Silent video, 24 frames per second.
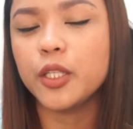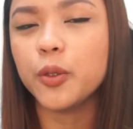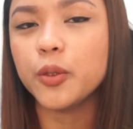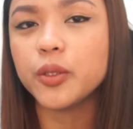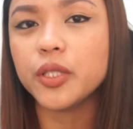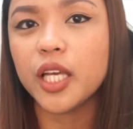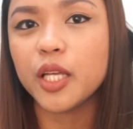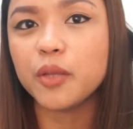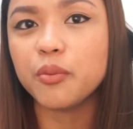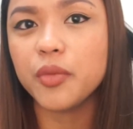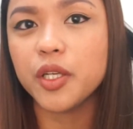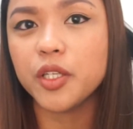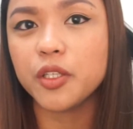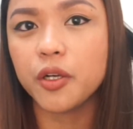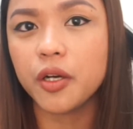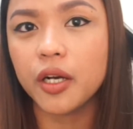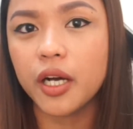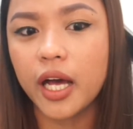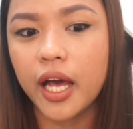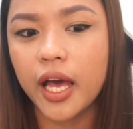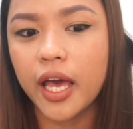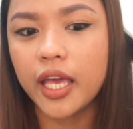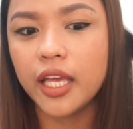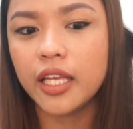Don't get me
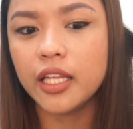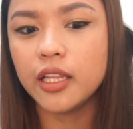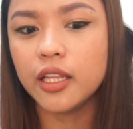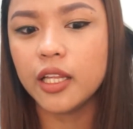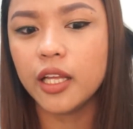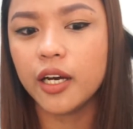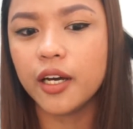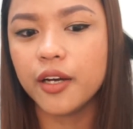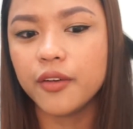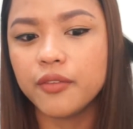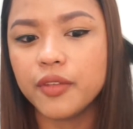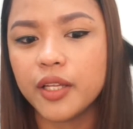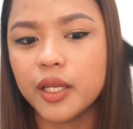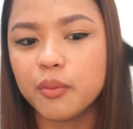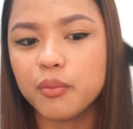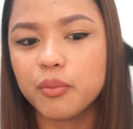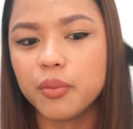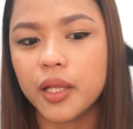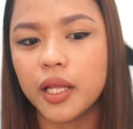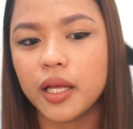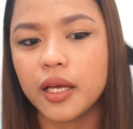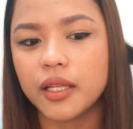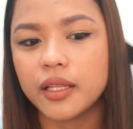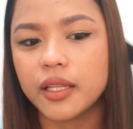wrong, I love
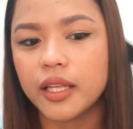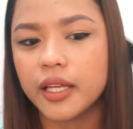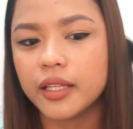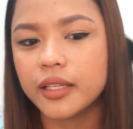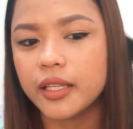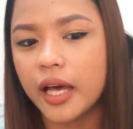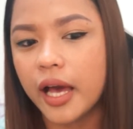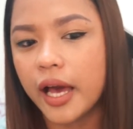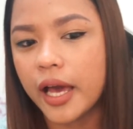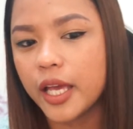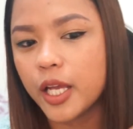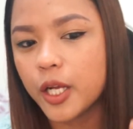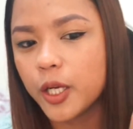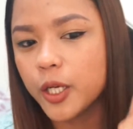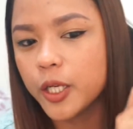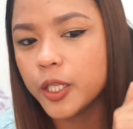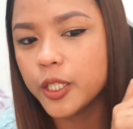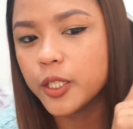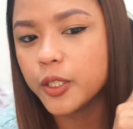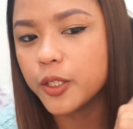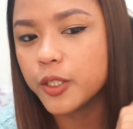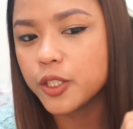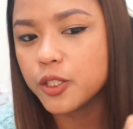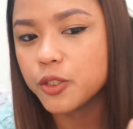that
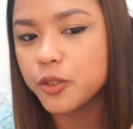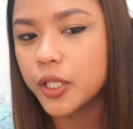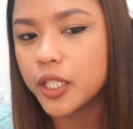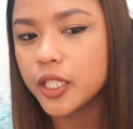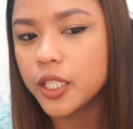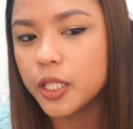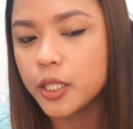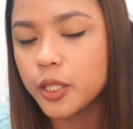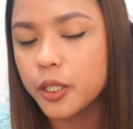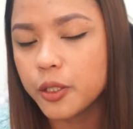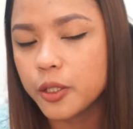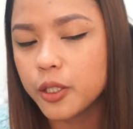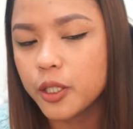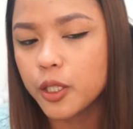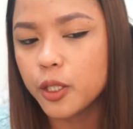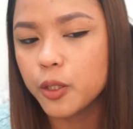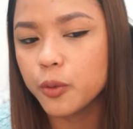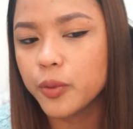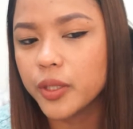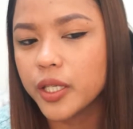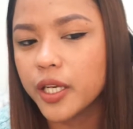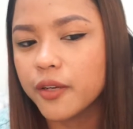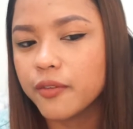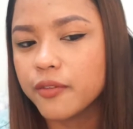iron or straightener
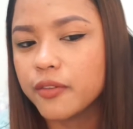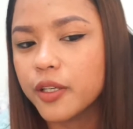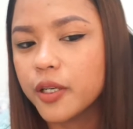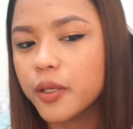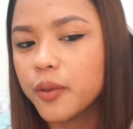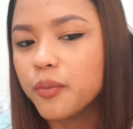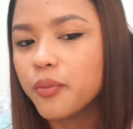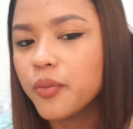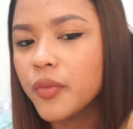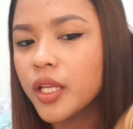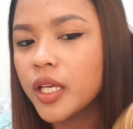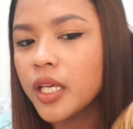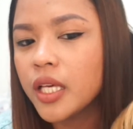or whatever.